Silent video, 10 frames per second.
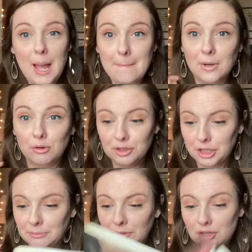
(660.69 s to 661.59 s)
I'm going
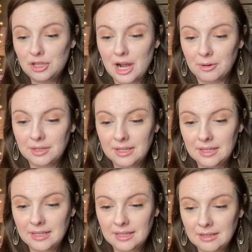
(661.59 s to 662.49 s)
to do. So
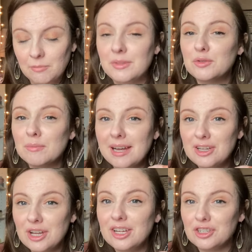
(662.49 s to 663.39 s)
this one might
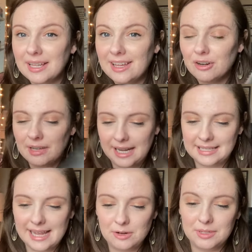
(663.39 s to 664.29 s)
change later, like I
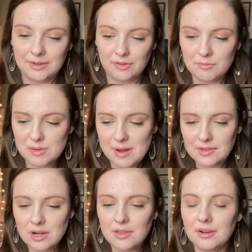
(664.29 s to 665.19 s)
said, to a different book by
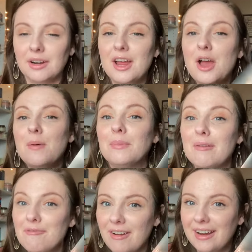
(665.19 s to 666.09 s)
this author, but
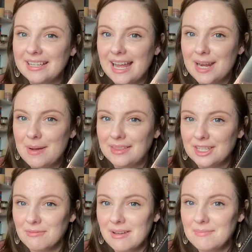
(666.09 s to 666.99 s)
I'm very excited about
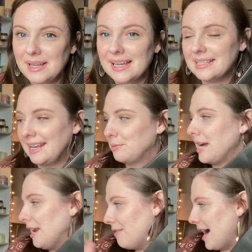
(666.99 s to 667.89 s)
this one because it was
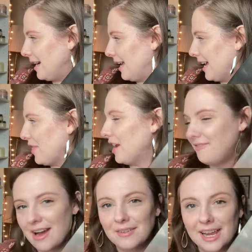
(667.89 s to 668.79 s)
kind of hiding, and then I
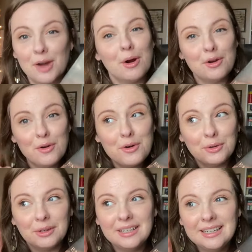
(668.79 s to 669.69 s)
found it and I went,
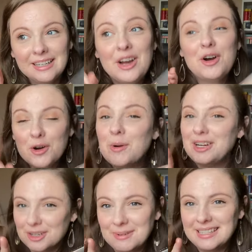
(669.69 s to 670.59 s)
ooh, ooh, I
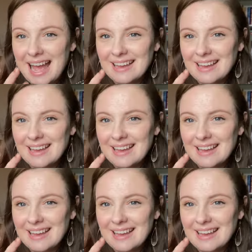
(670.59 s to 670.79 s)
should read that.